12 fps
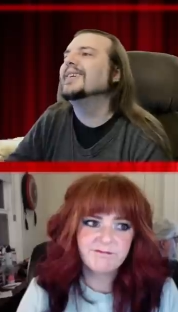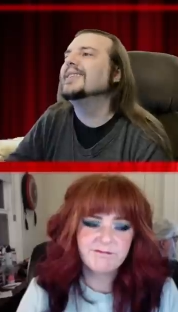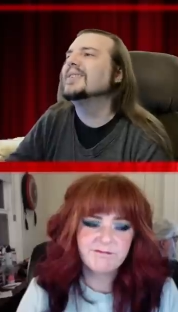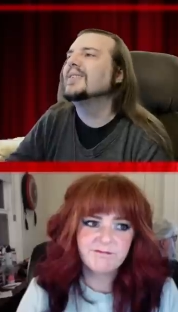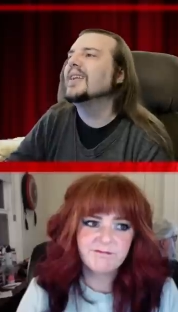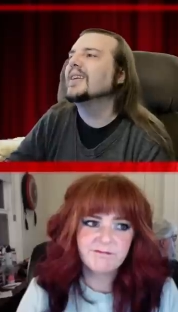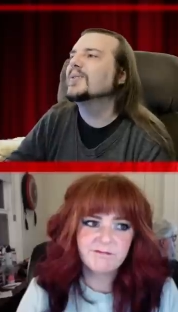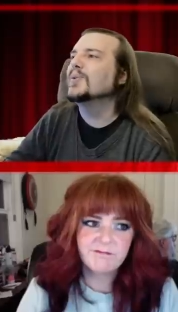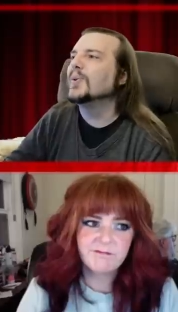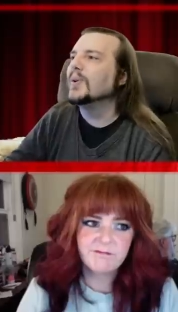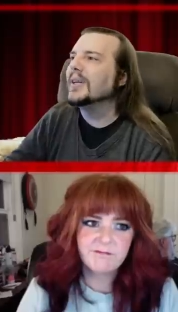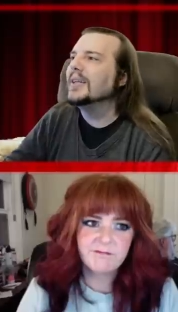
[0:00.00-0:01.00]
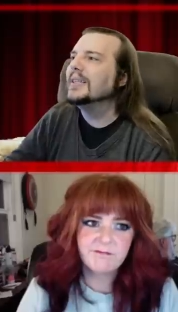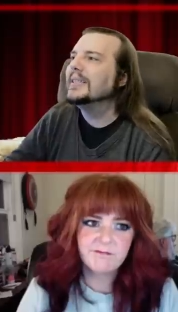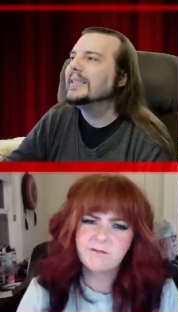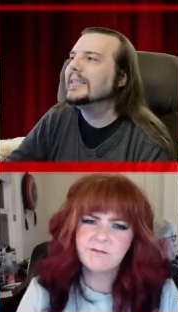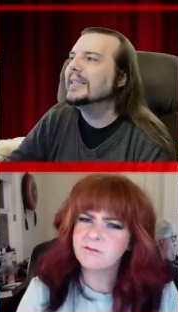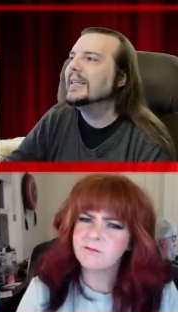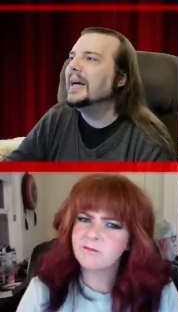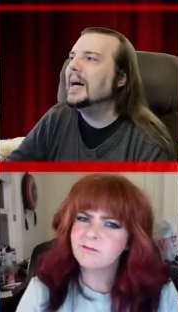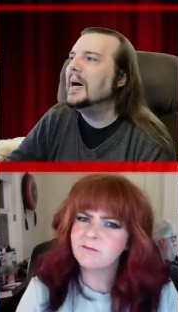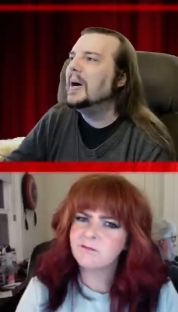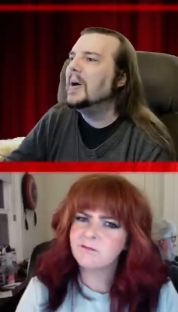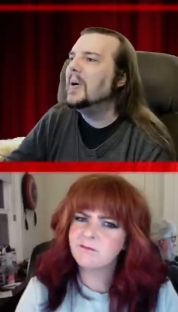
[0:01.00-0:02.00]
Speaker 1: That's our next story.
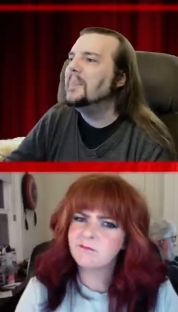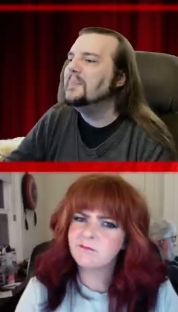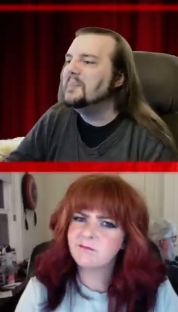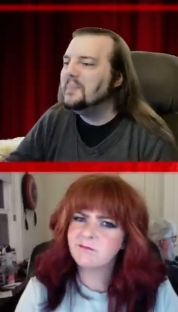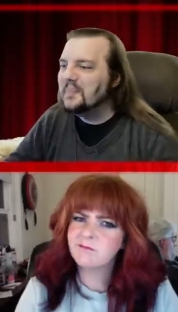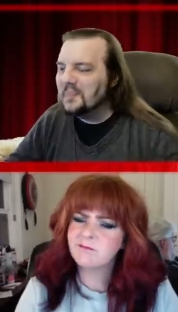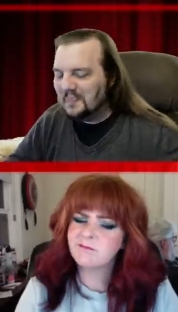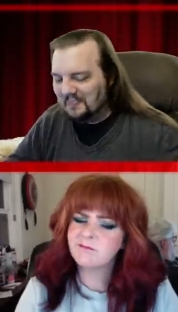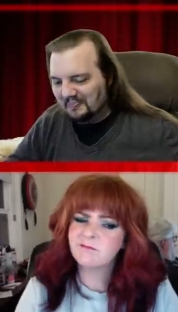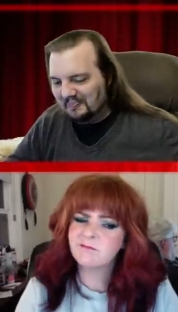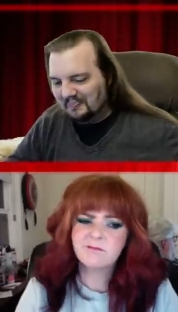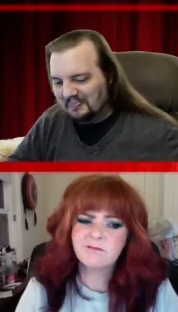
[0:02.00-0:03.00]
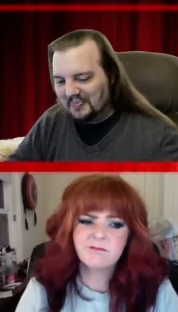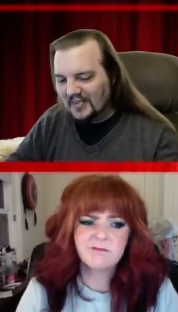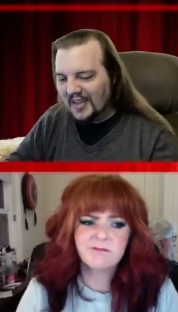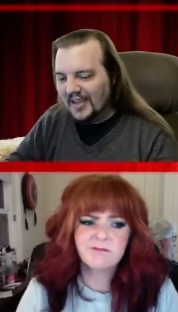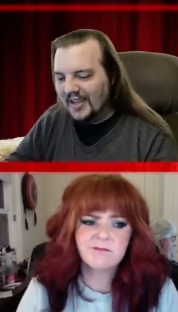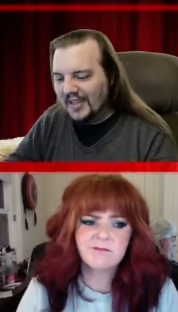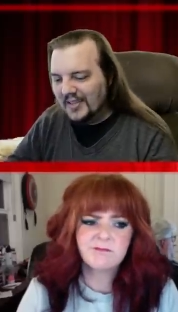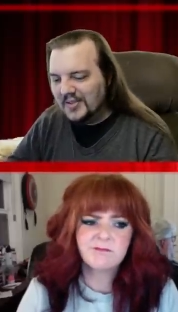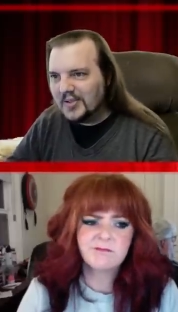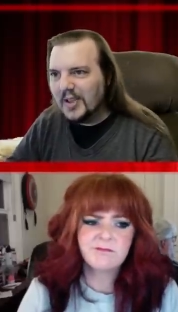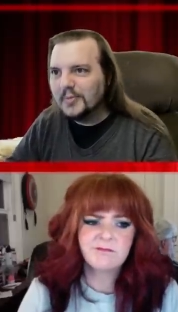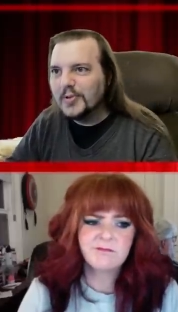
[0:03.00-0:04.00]
Um,
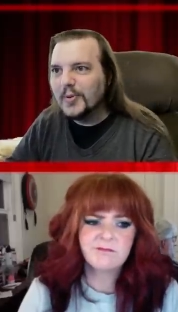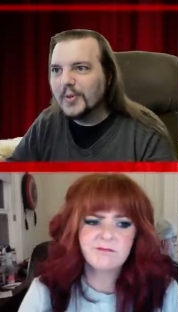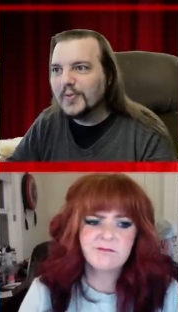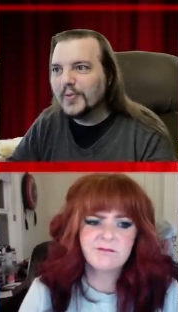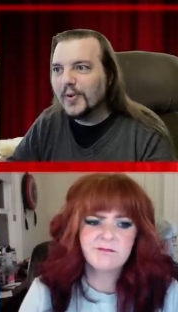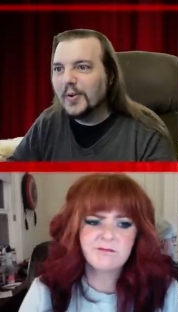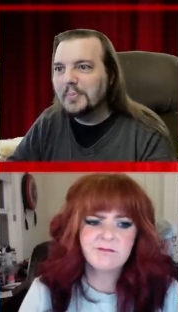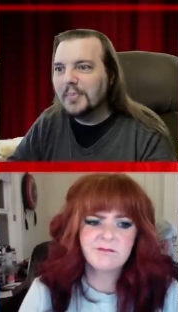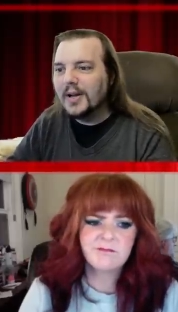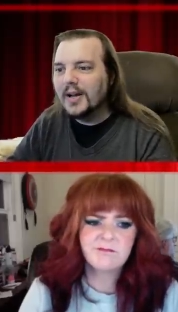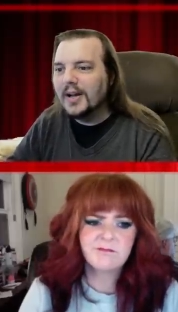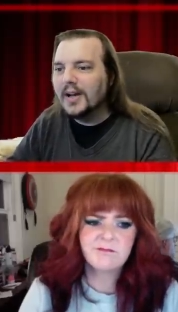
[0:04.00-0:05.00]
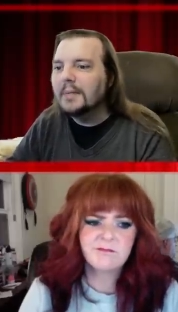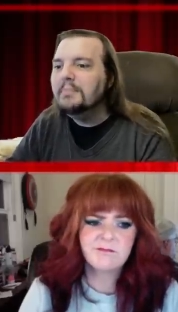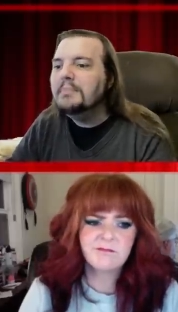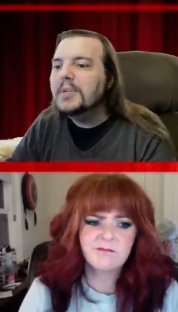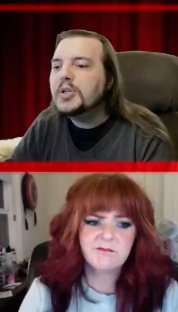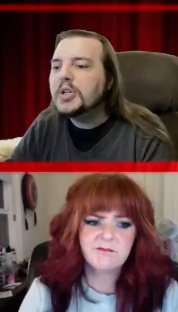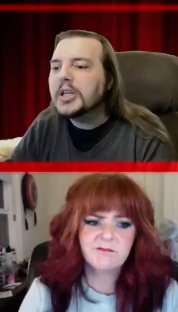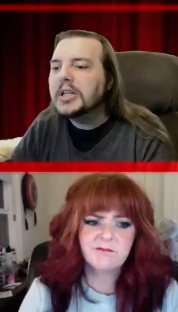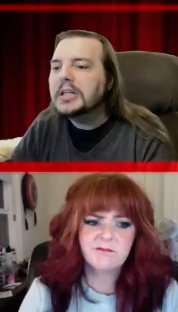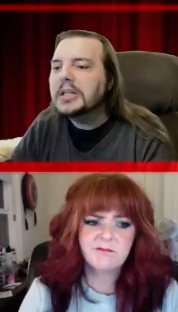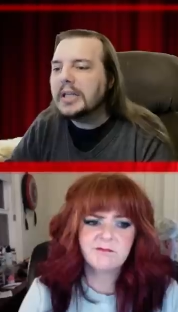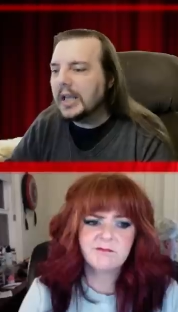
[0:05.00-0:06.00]
this comes to us from uh,
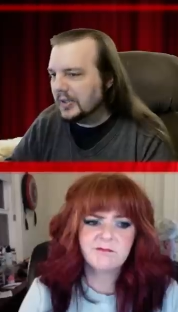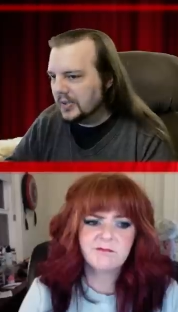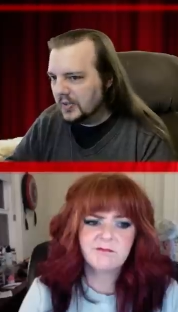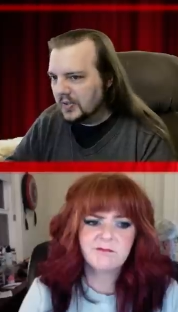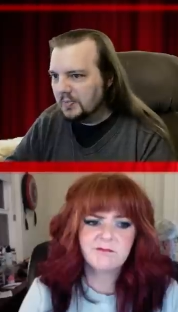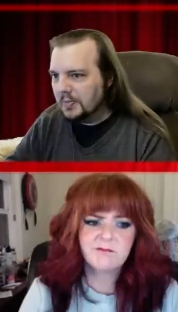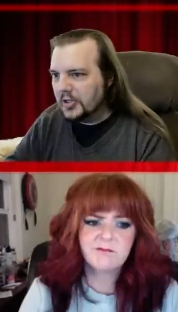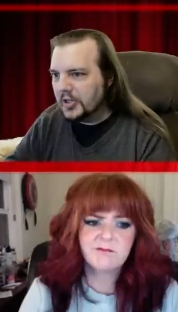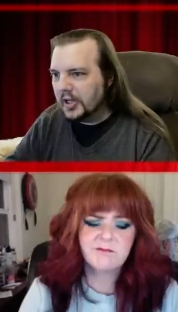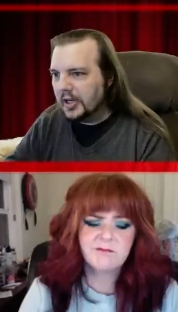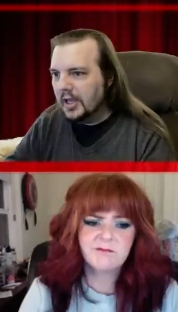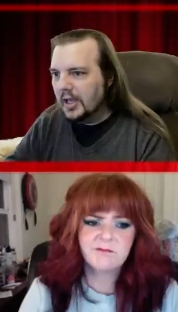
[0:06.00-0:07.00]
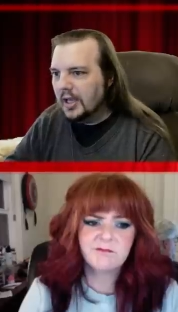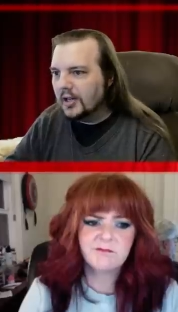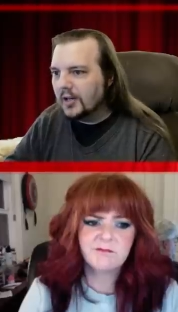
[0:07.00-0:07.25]
Michigan. Yes, this is Michigan.